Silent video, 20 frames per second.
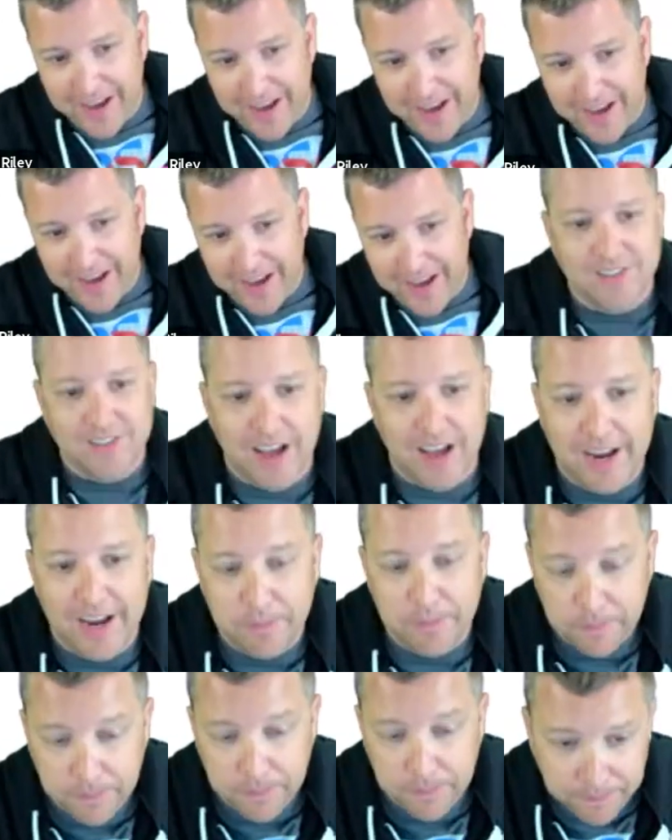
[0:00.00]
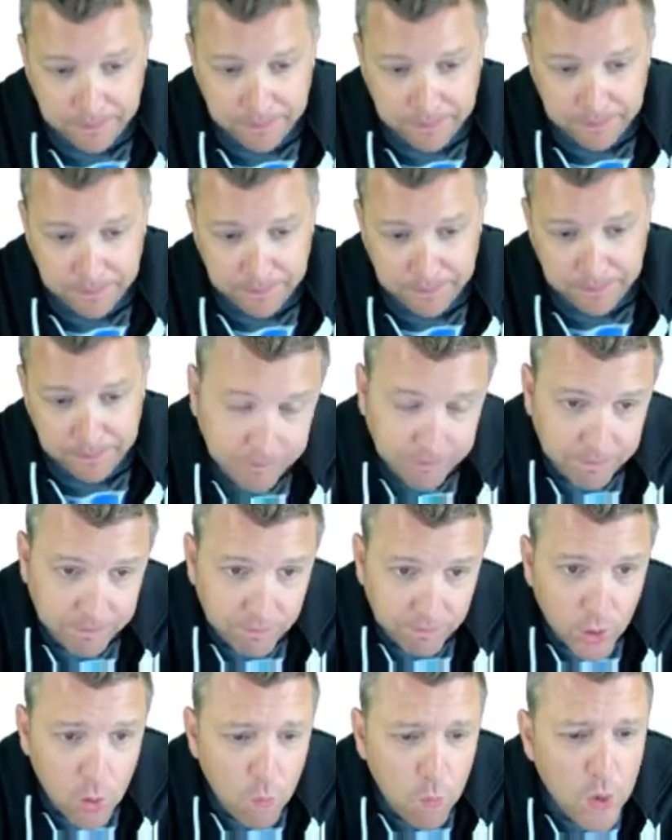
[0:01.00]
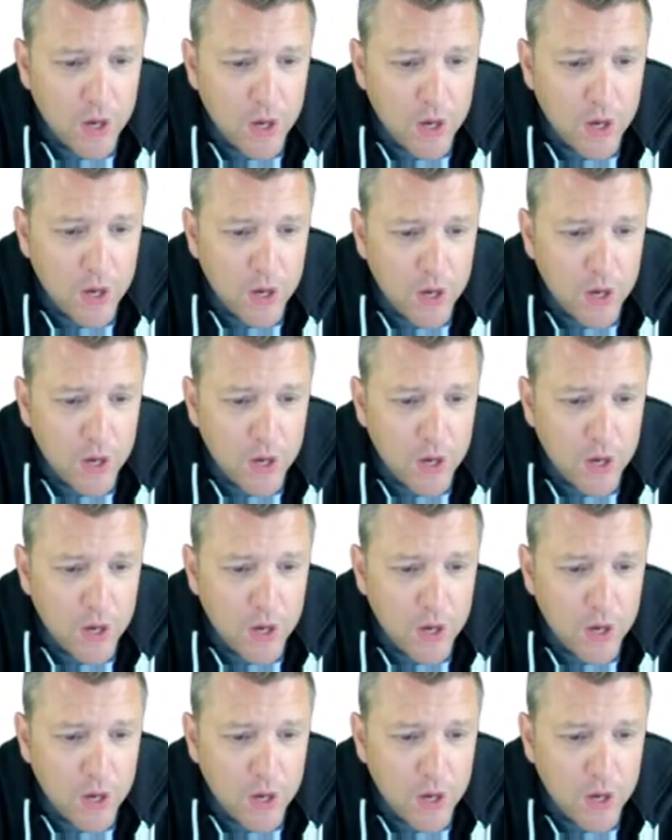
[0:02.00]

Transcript: the next slide. Once